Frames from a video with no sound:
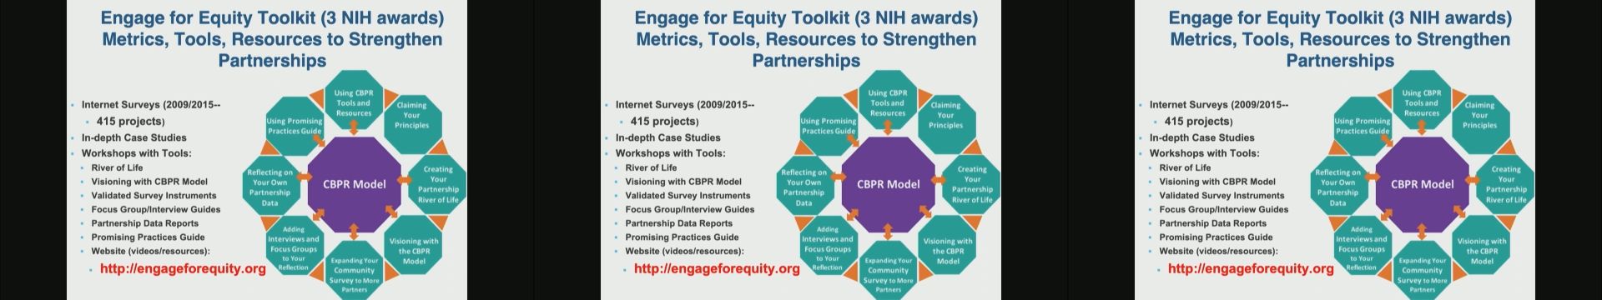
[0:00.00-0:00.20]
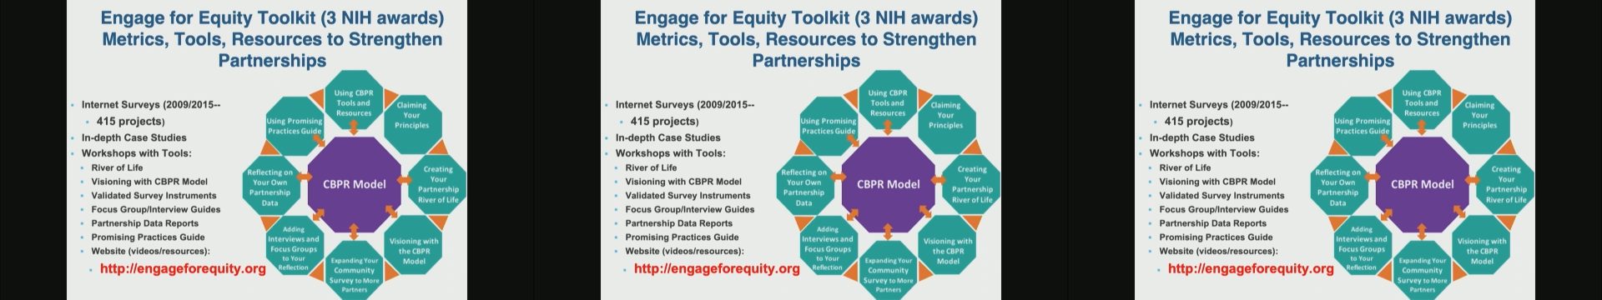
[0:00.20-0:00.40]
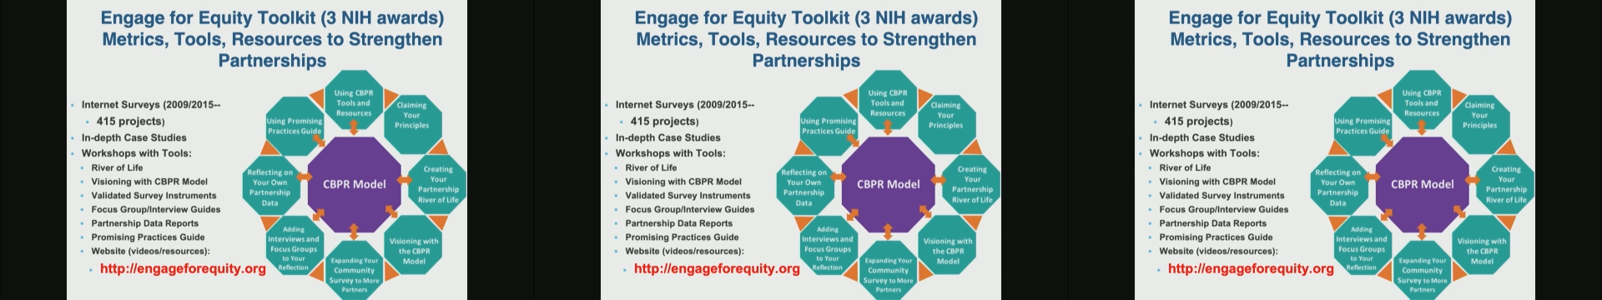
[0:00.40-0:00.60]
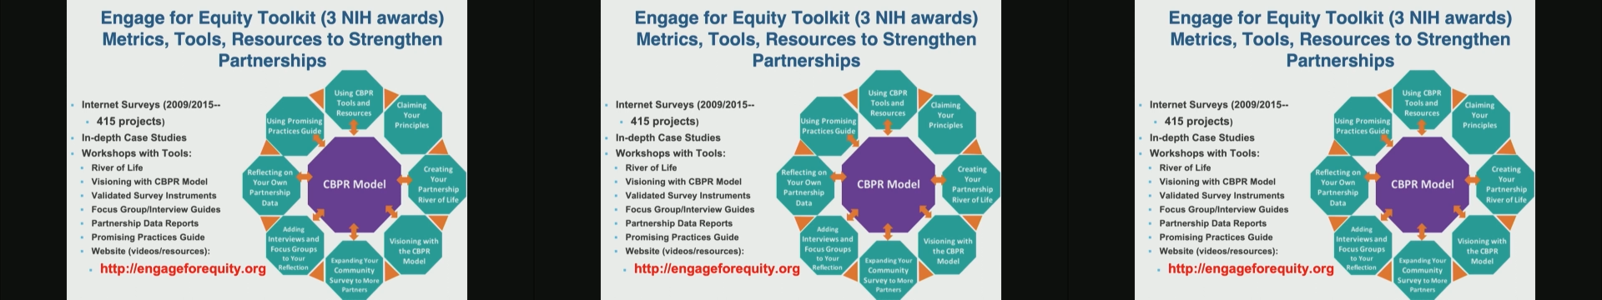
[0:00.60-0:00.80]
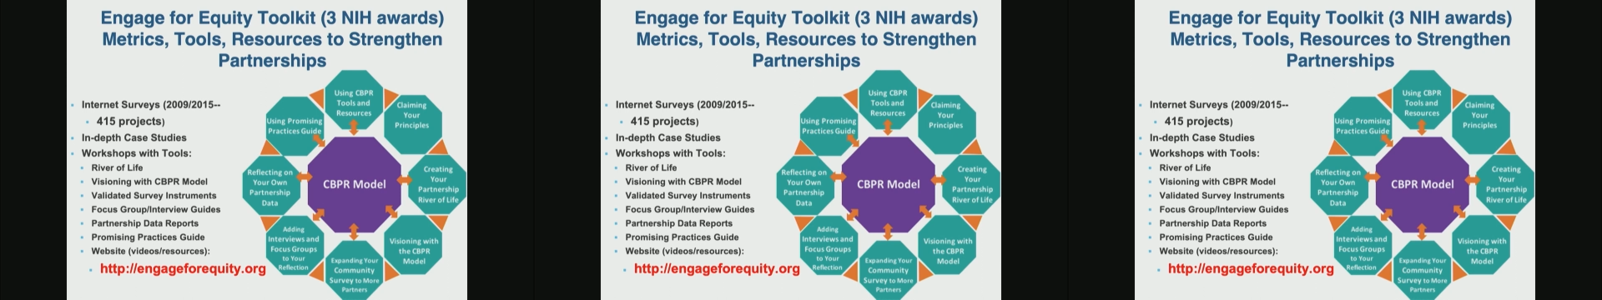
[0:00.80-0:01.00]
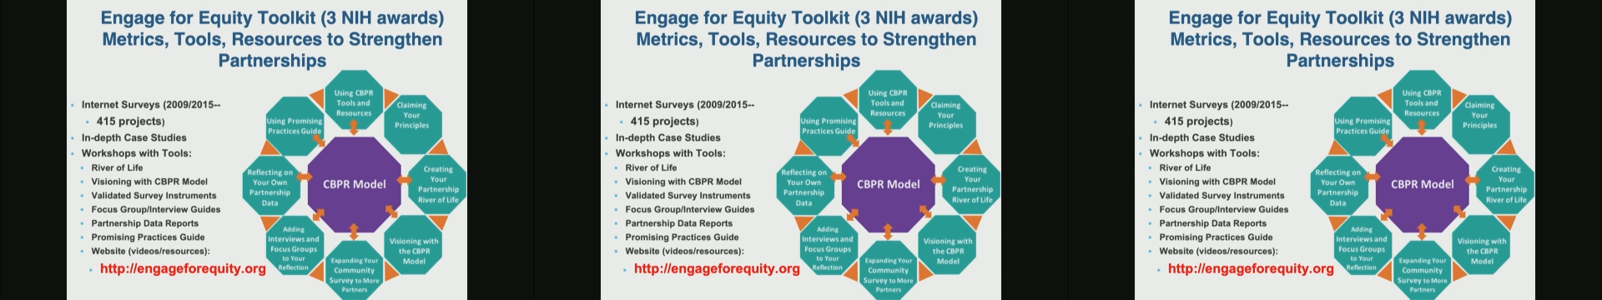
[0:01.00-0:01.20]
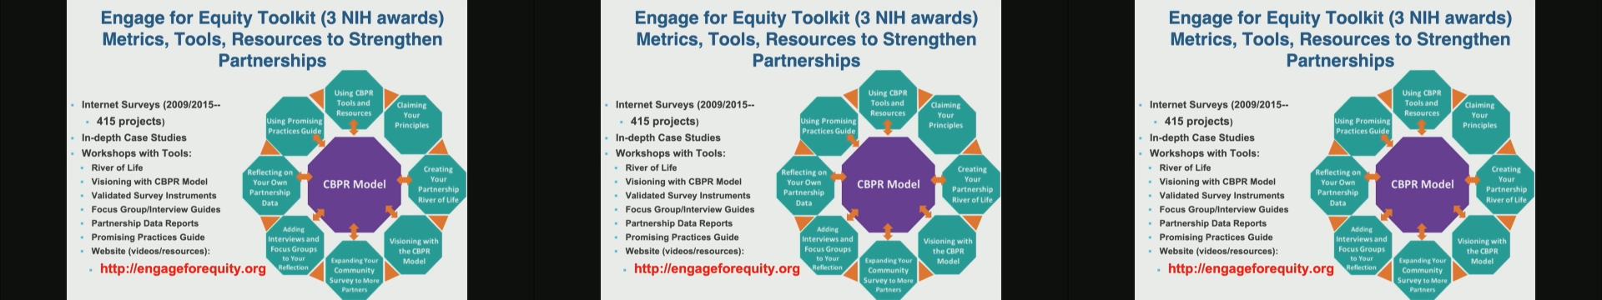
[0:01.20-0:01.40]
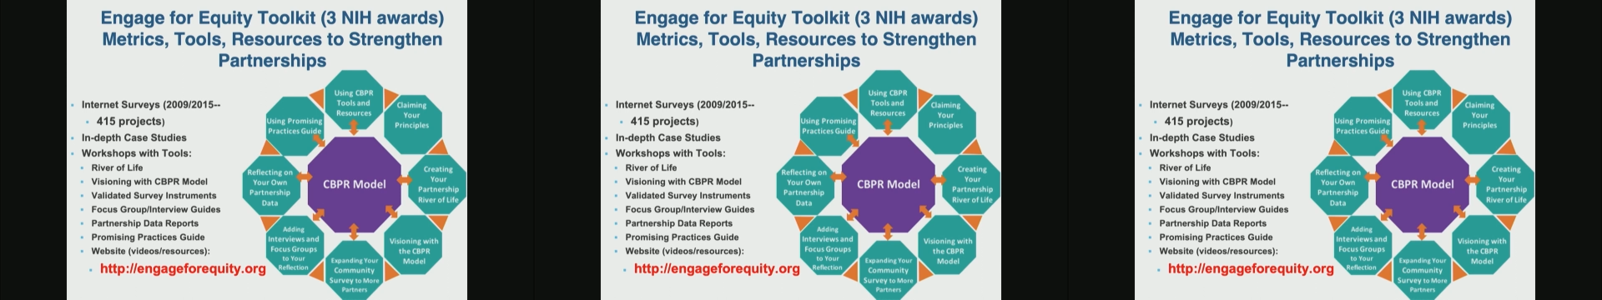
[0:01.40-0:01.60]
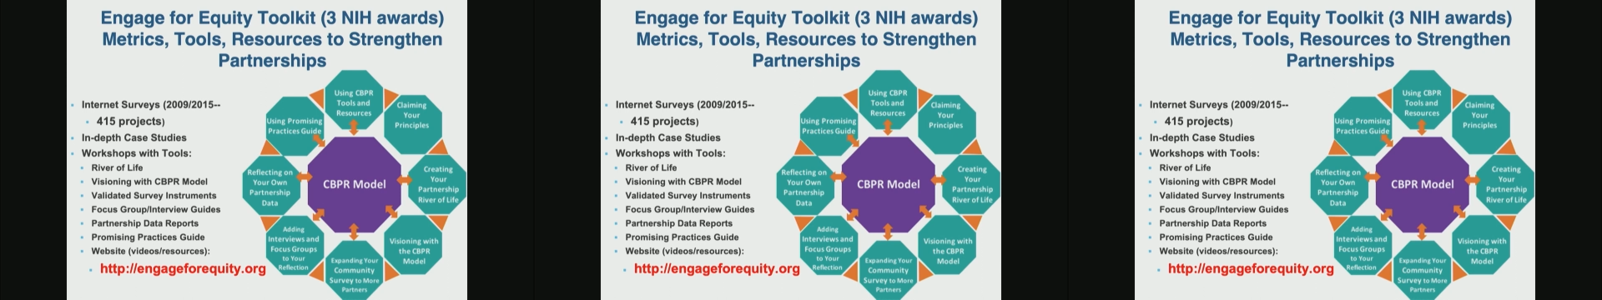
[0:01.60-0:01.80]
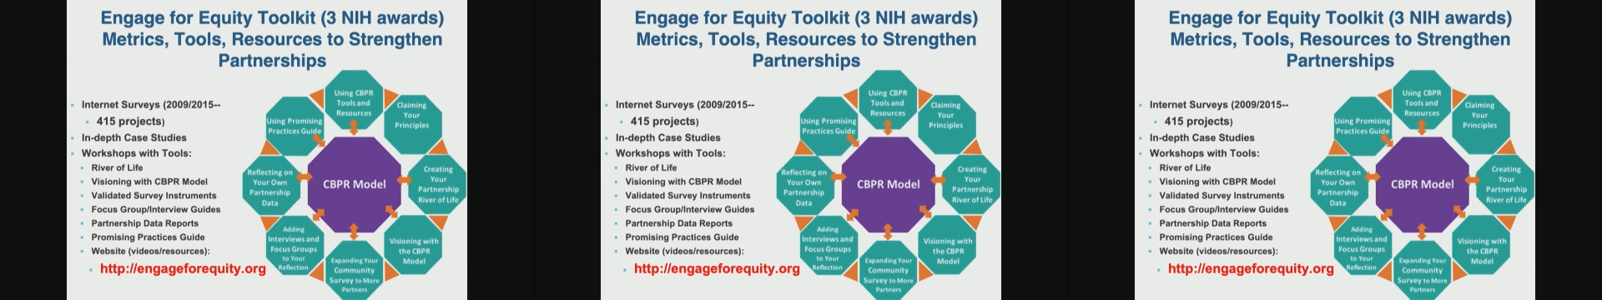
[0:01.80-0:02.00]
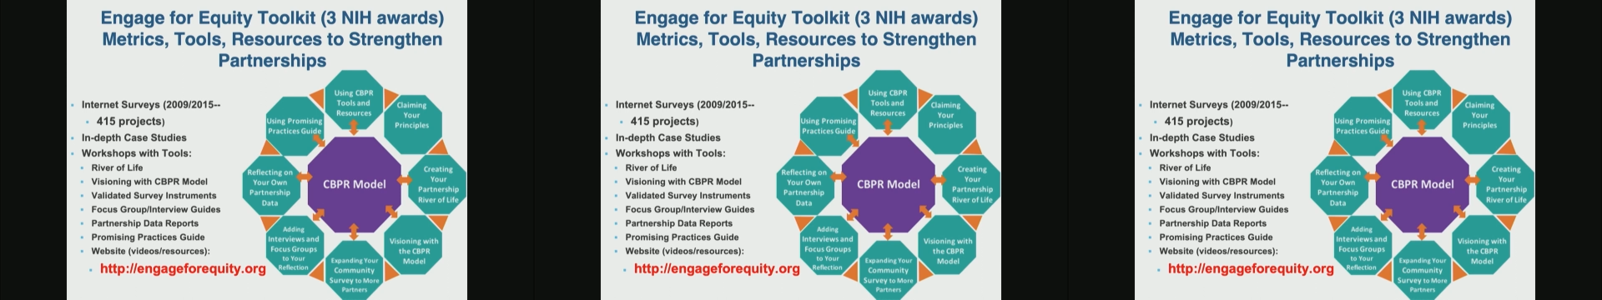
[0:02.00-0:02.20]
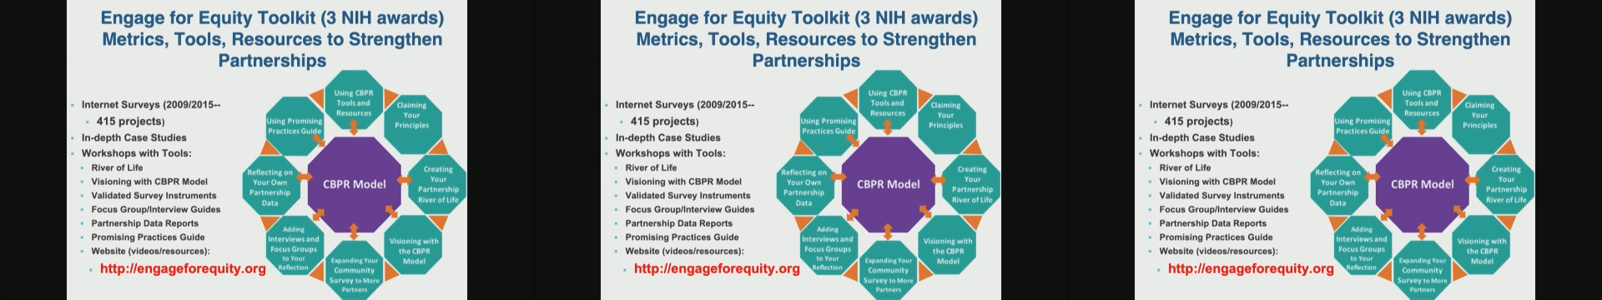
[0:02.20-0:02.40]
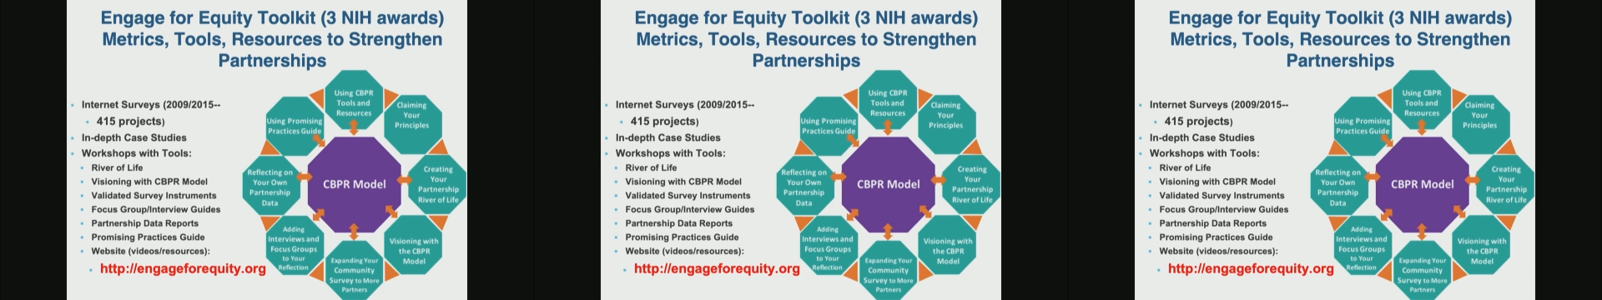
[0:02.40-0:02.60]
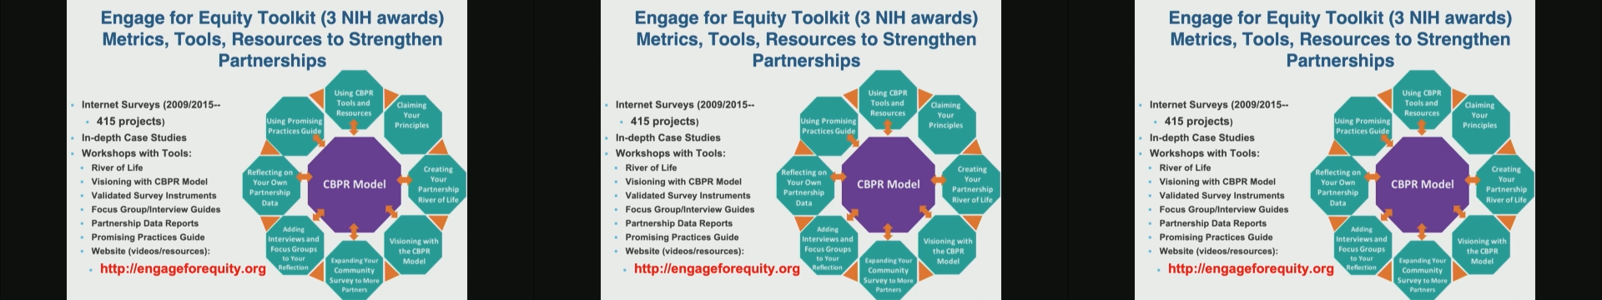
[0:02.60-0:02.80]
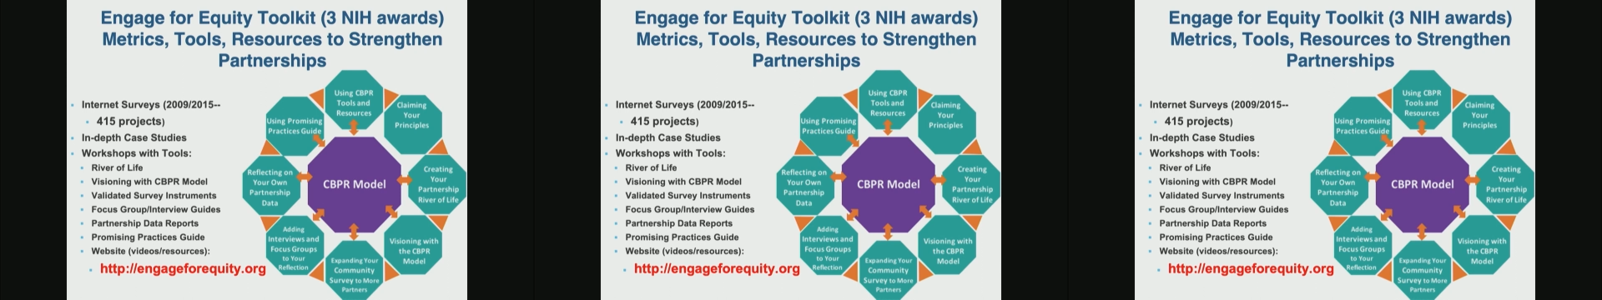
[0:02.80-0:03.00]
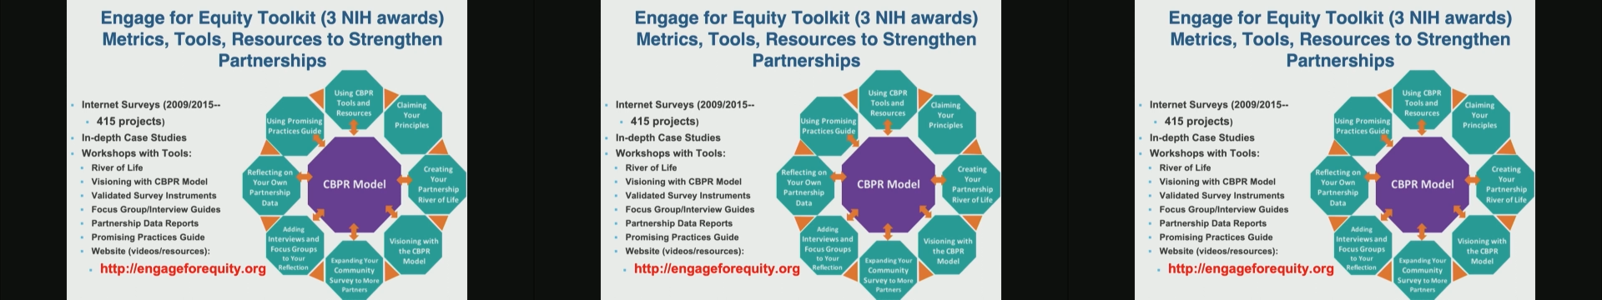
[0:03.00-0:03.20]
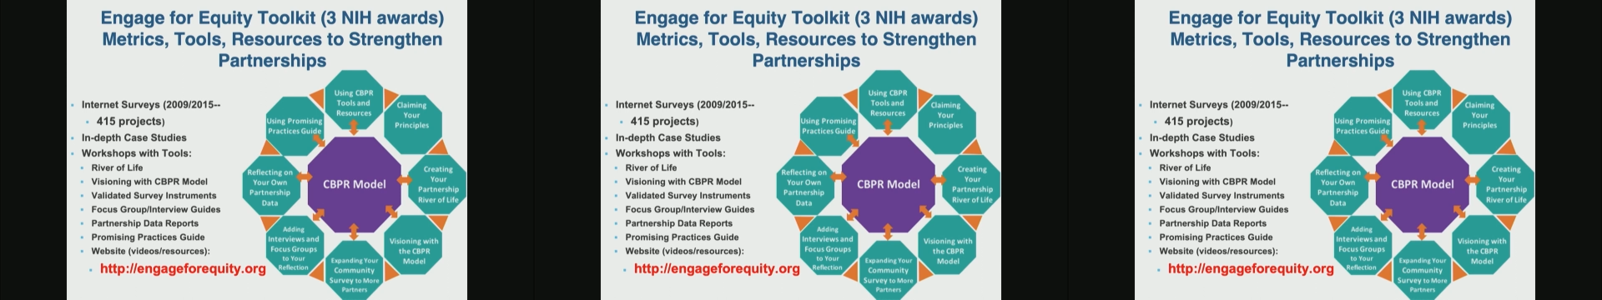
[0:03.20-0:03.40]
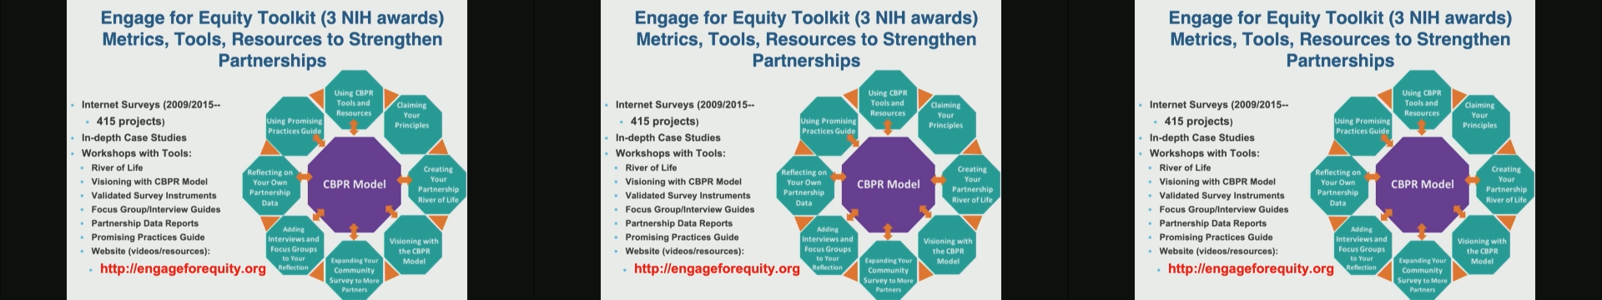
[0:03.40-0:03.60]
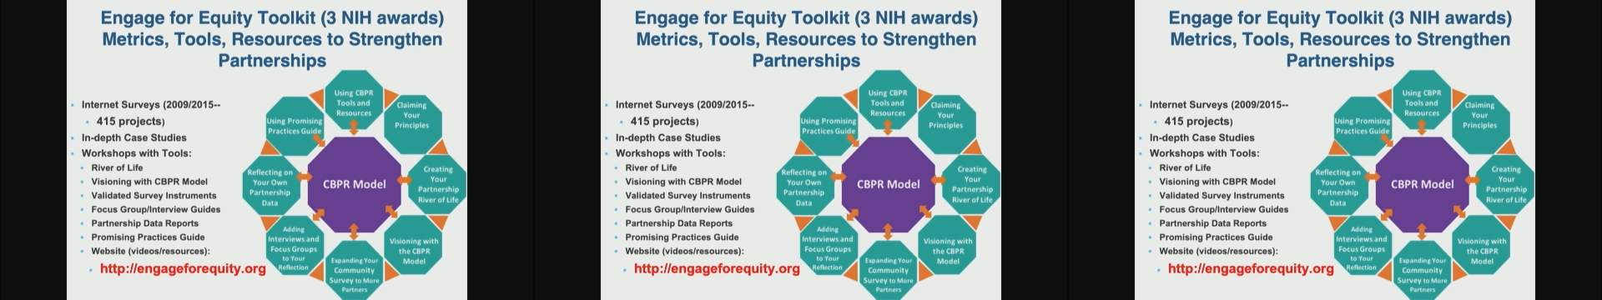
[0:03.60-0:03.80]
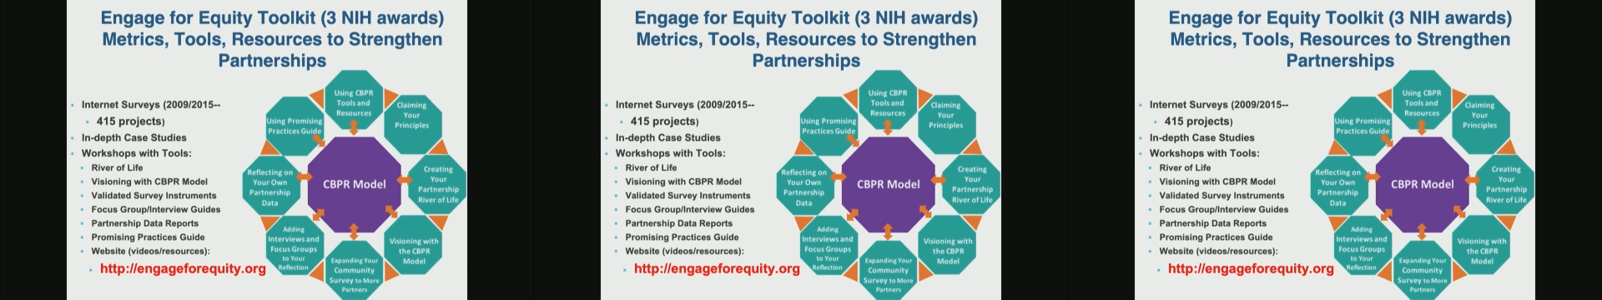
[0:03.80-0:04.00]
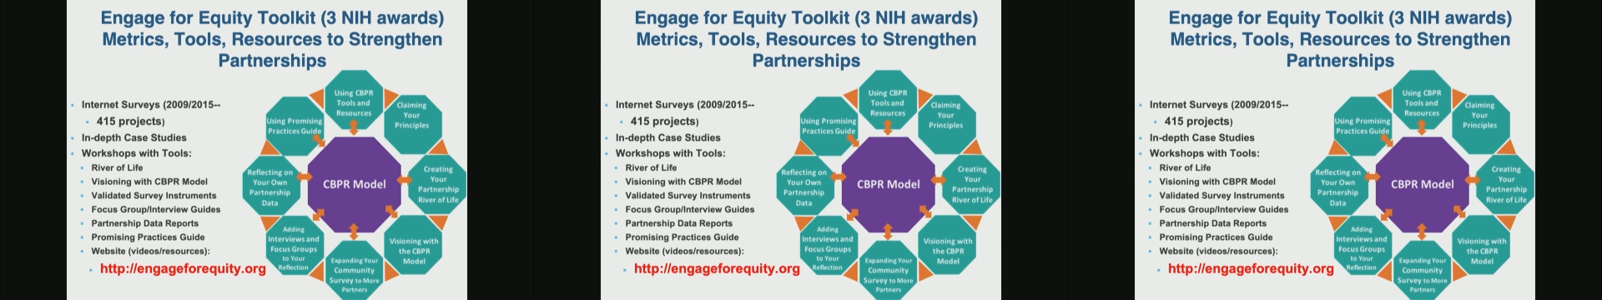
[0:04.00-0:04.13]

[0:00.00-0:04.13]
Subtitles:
Nobody's mouth can be seen.